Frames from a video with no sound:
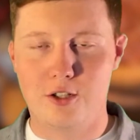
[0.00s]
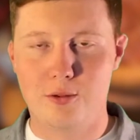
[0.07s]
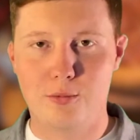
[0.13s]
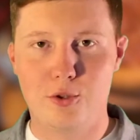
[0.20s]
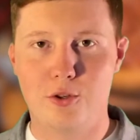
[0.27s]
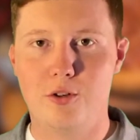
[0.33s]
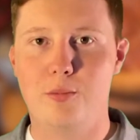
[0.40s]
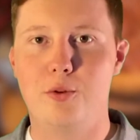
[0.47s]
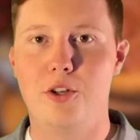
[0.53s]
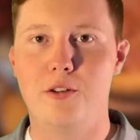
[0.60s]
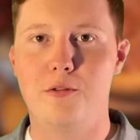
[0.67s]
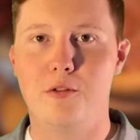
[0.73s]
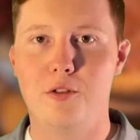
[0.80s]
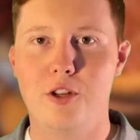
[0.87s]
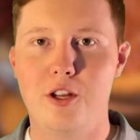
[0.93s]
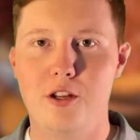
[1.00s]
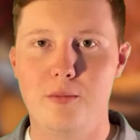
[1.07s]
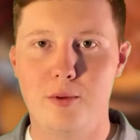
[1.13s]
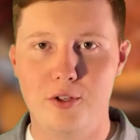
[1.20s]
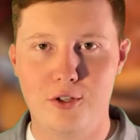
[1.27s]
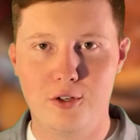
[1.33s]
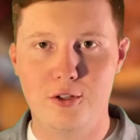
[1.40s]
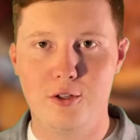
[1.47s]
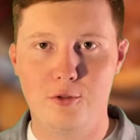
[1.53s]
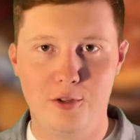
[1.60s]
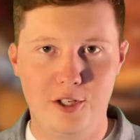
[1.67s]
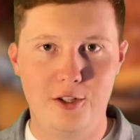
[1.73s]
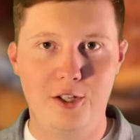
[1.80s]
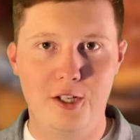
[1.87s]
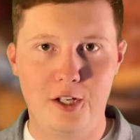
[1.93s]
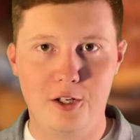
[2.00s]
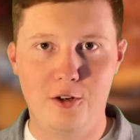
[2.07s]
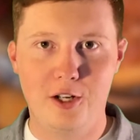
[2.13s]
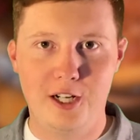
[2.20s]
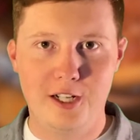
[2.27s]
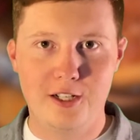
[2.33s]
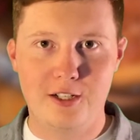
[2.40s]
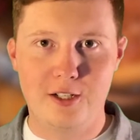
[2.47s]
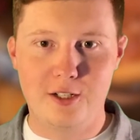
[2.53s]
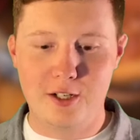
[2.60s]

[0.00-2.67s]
some sort of playful name until you read the ingredients,